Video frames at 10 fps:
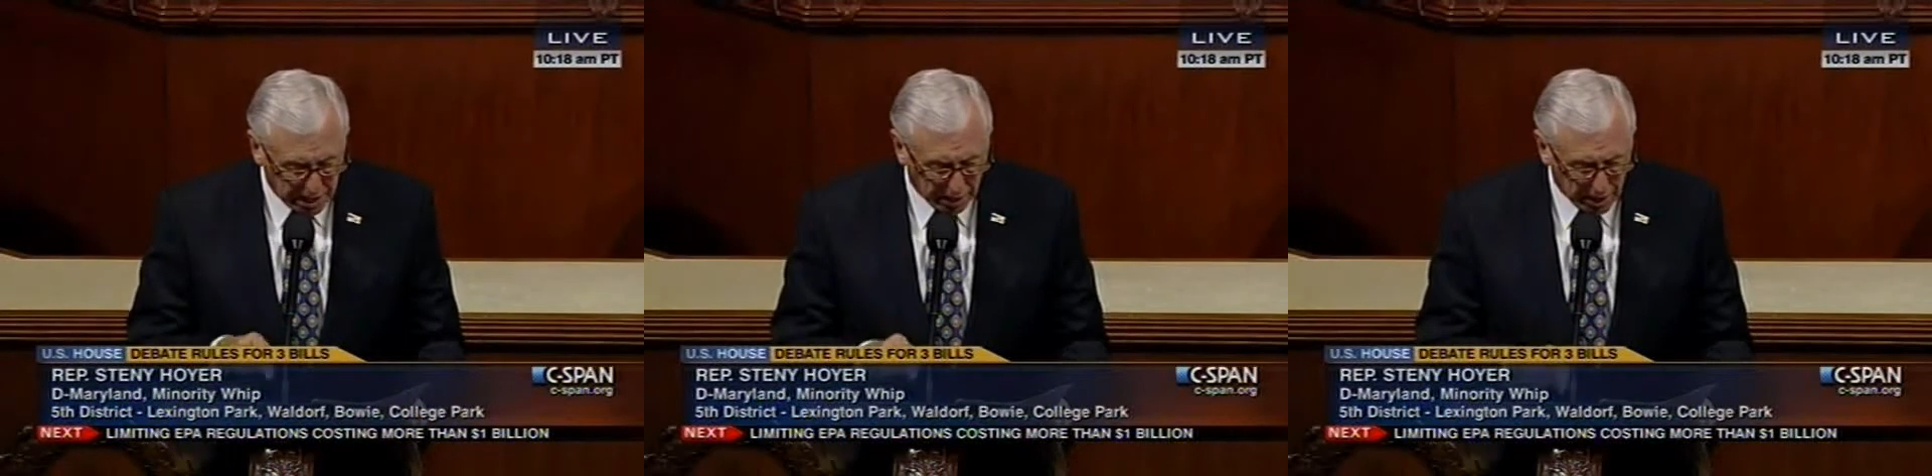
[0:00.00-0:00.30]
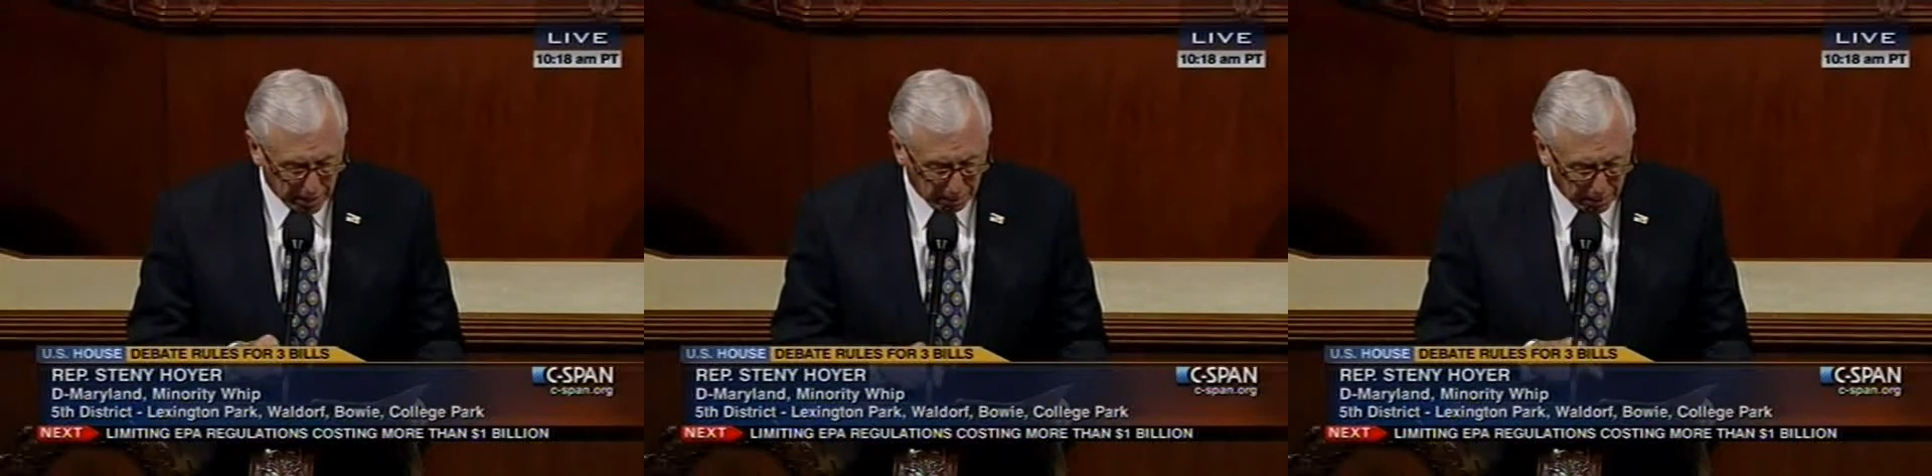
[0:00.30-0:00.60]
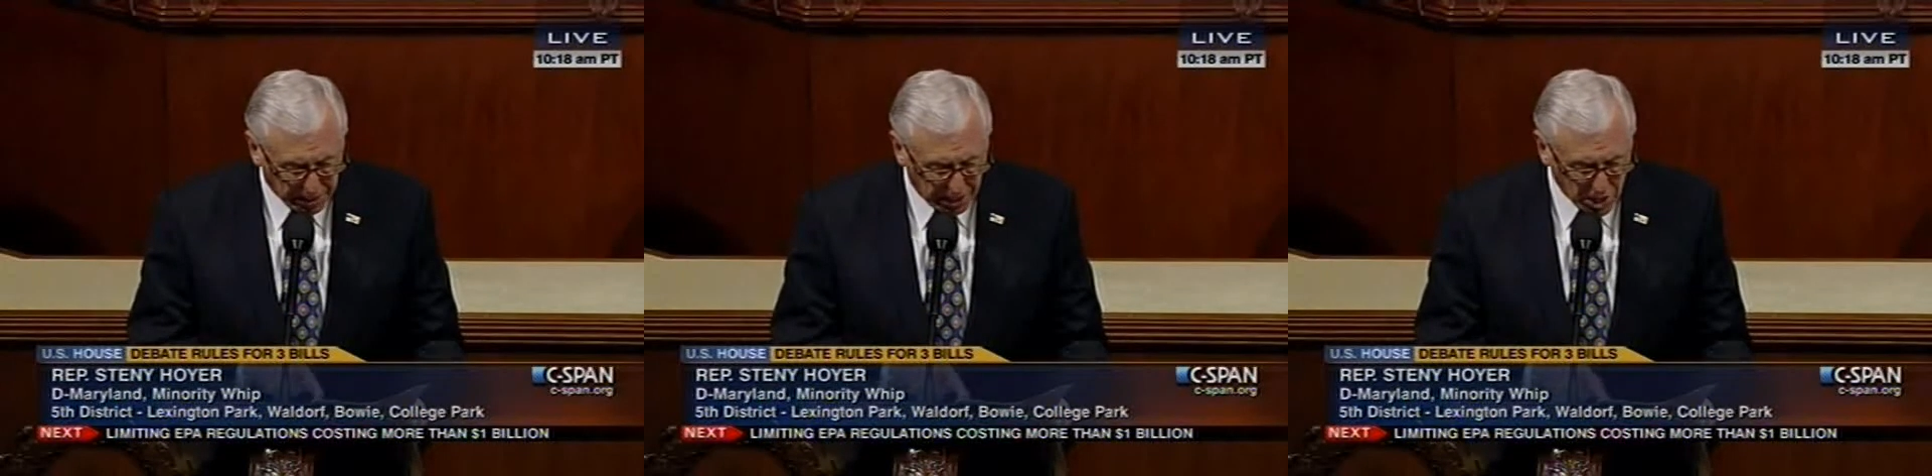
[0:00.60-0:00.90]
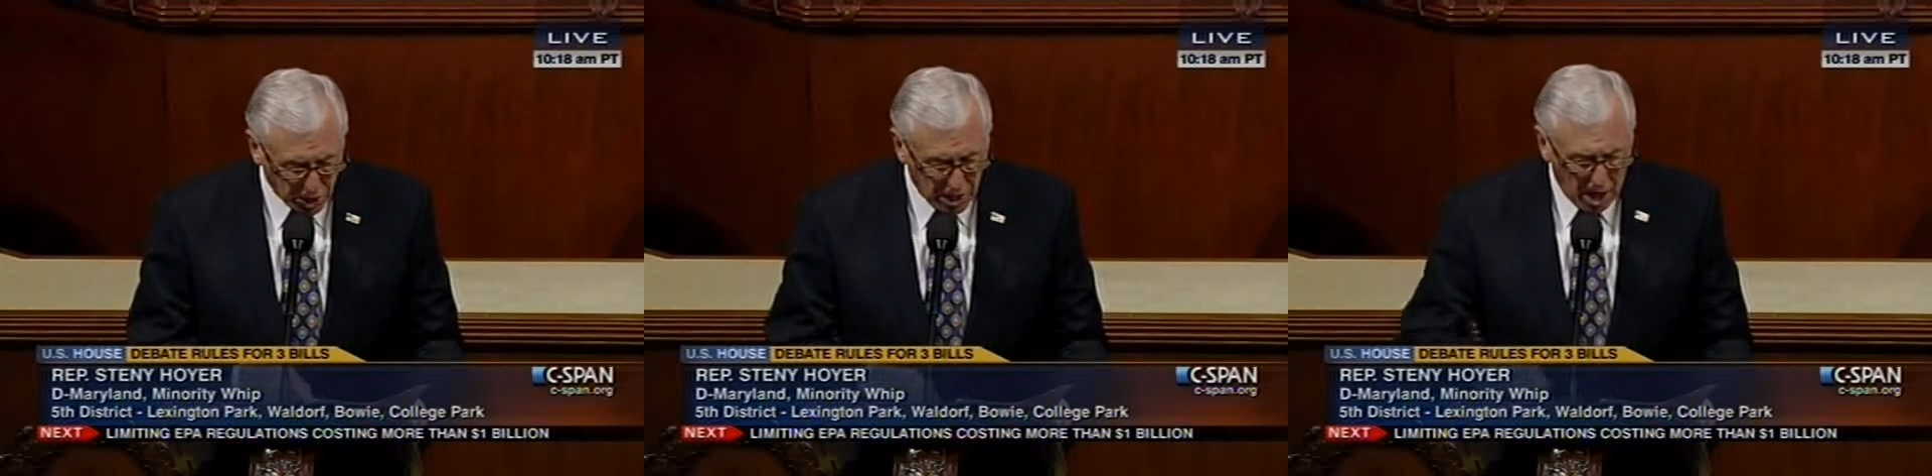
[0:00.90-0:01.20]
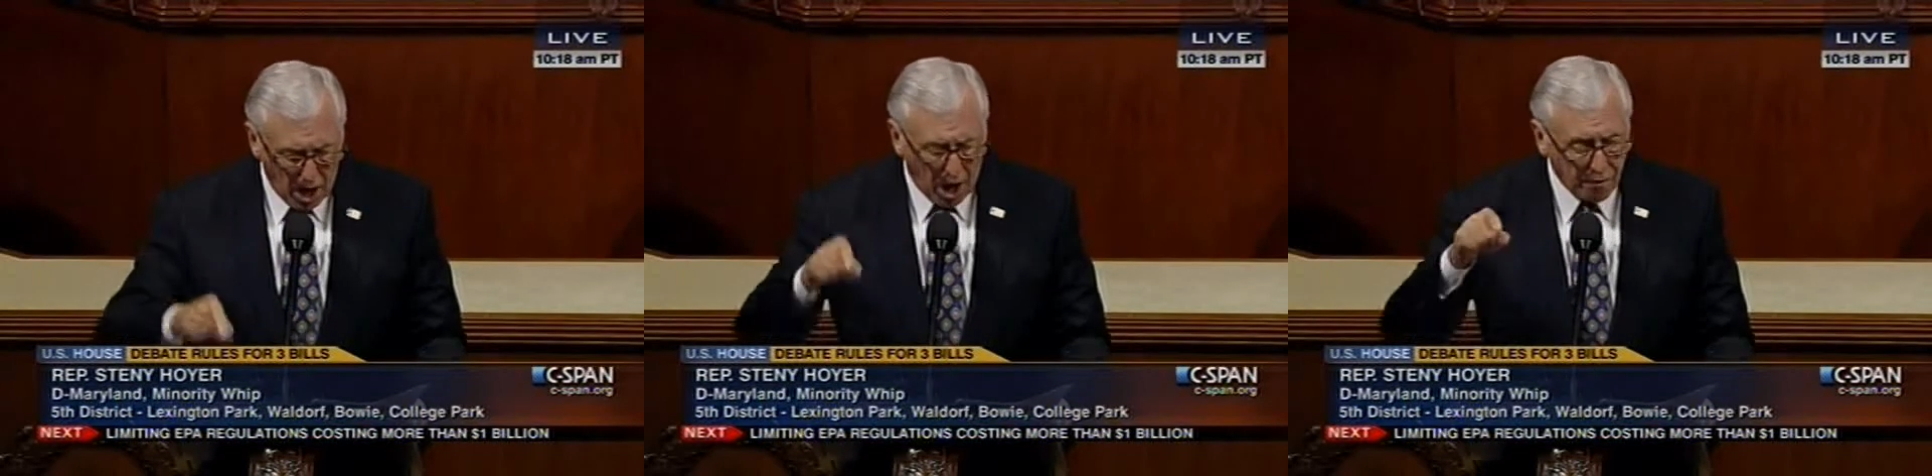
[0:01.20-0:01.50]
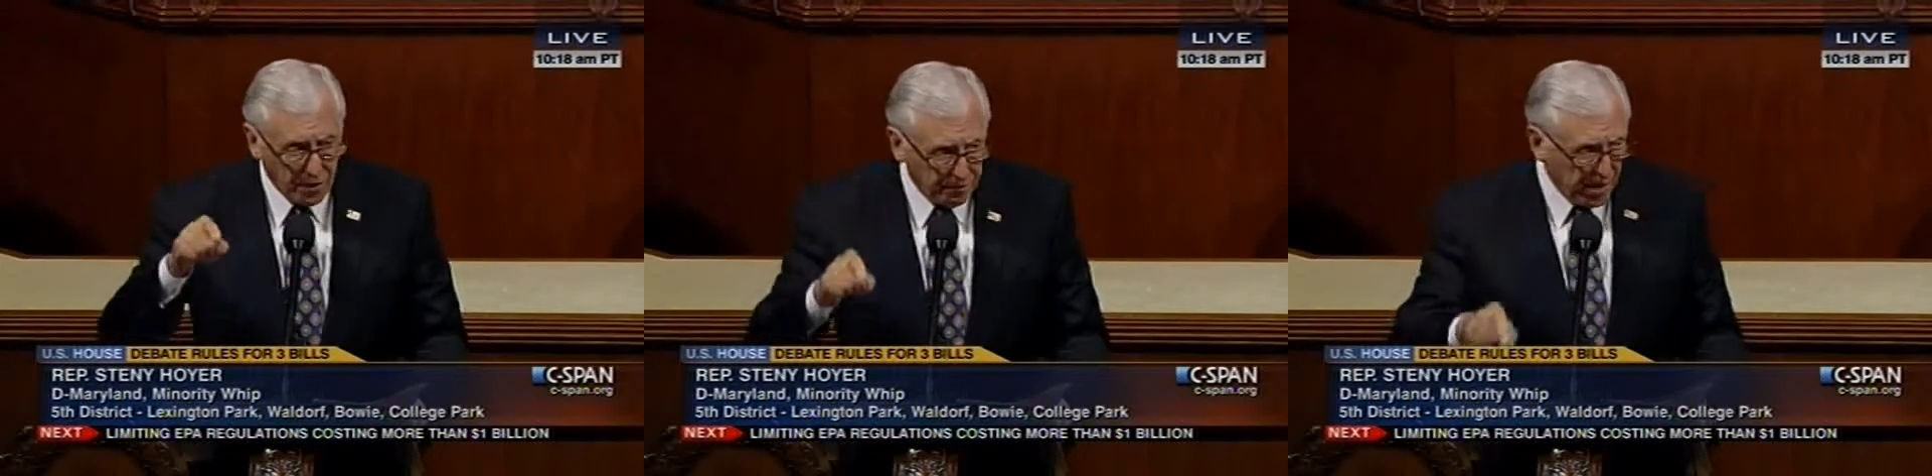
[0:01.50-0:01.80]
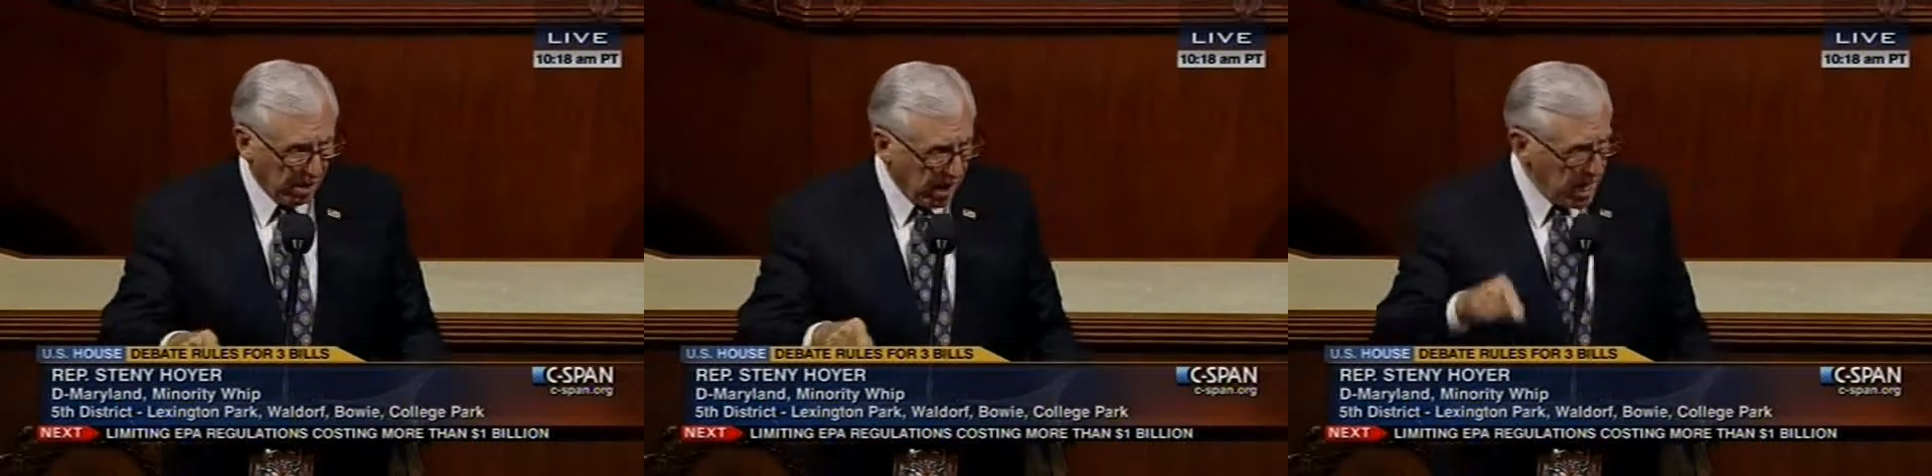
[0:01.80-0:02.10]
on the implementation of the
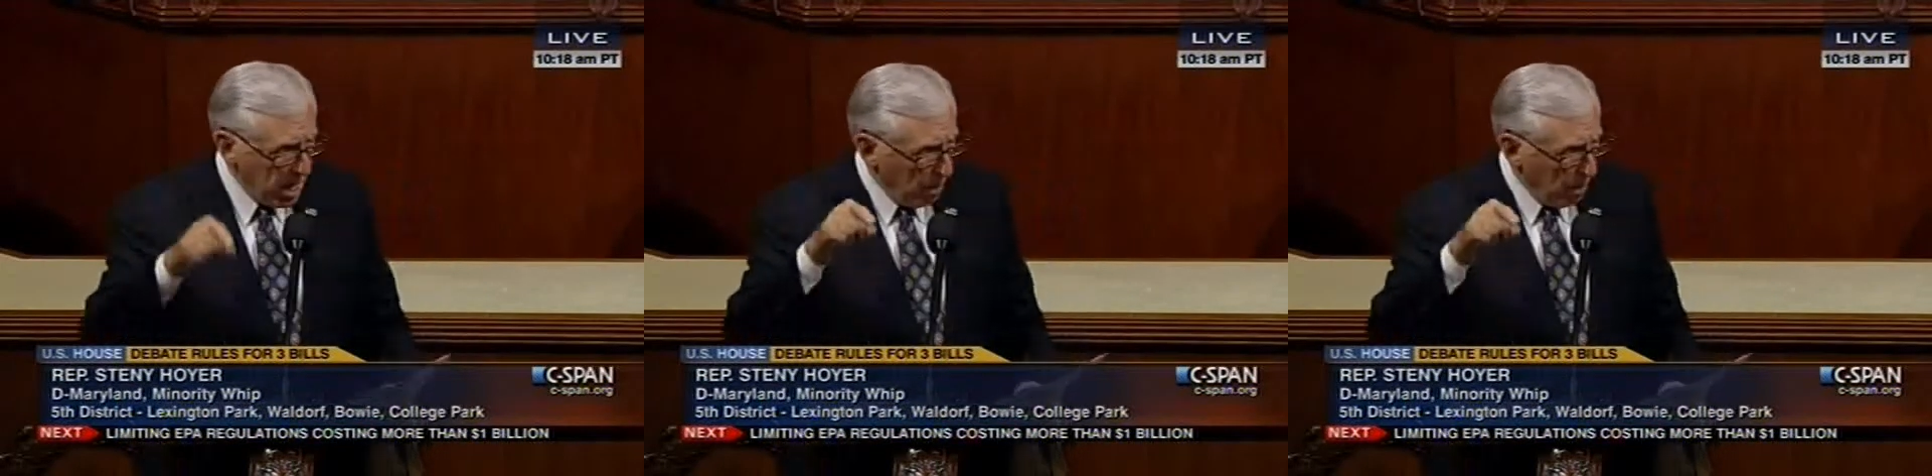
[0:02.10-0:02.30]
very